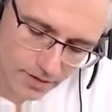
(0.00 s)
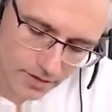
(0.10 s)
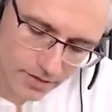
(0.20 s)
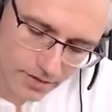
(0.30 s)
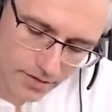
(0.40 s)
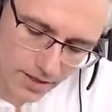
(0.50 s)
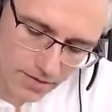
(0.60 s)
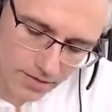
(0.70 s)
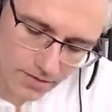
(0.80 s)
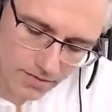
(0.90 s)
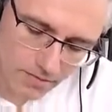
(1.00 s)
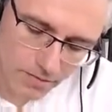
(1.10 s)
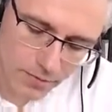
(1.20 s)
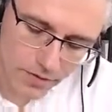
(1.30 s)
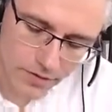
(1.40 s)
the debt
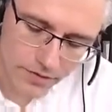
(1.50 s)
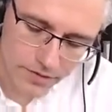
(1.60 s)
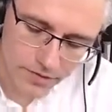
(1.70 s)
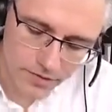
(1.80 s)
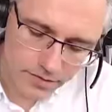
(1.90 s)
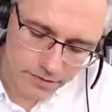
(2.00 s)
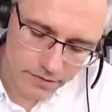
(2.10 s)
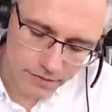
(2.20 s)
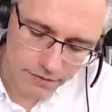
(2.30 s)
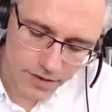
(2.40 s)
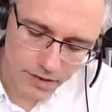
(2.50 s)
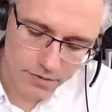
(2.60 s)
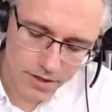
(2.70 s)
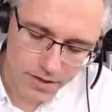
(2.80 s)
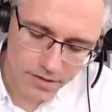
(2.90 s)
burden, the thing
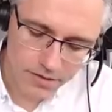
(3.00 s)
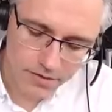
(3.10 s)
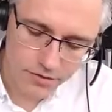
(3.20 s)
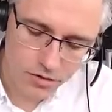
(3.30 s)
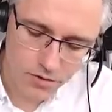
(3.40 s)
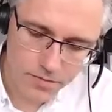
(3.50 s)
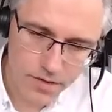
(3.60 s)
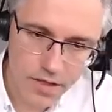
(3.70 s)
we had at the top,